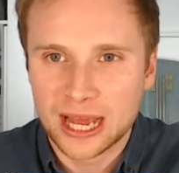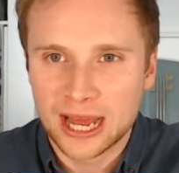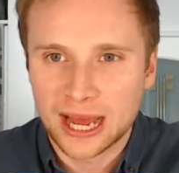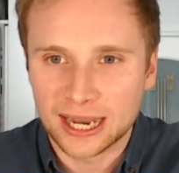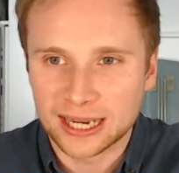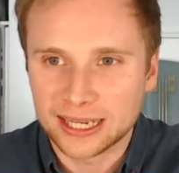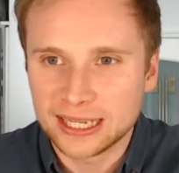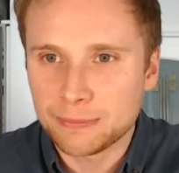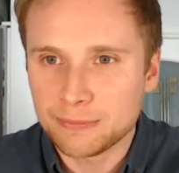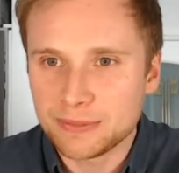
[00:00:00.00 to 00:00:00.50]

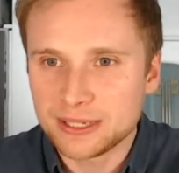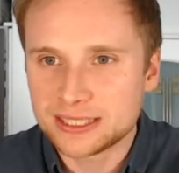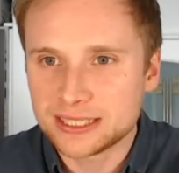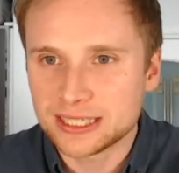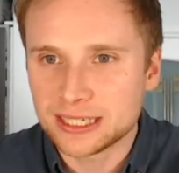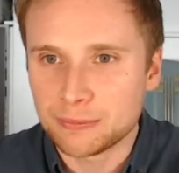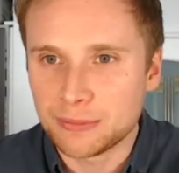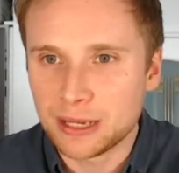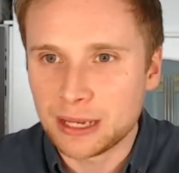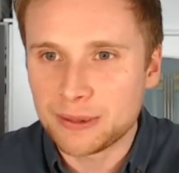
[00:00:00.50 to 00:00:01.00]
And let me
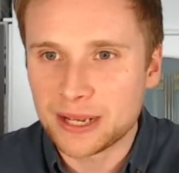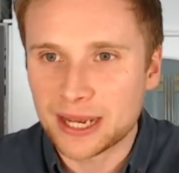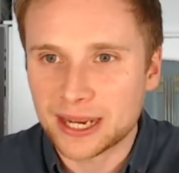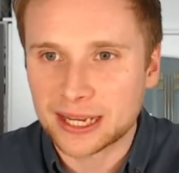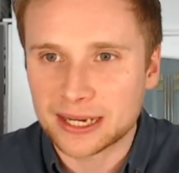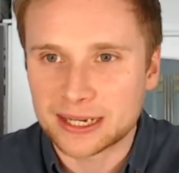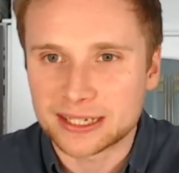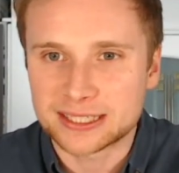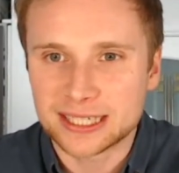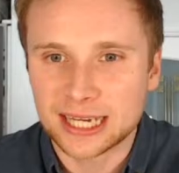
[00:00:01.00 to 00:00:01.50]
see, maybe I
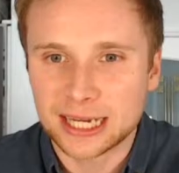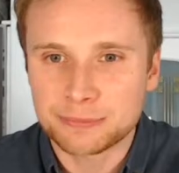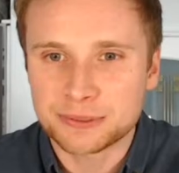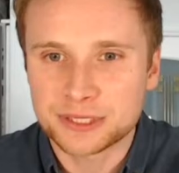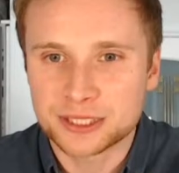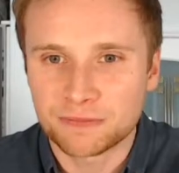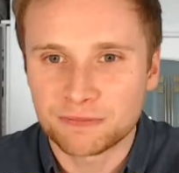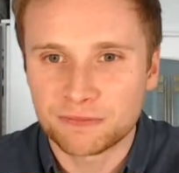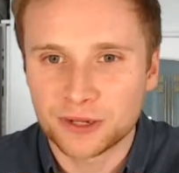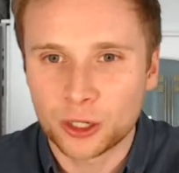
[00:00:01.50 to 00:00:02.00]
can type
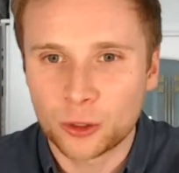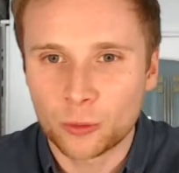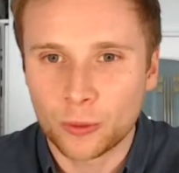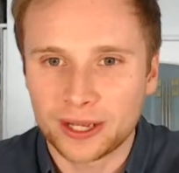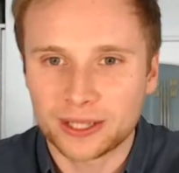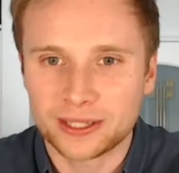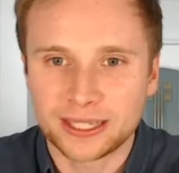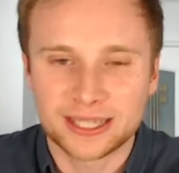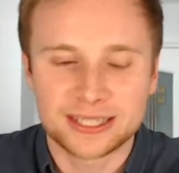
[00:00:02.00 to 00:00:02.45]
something quickly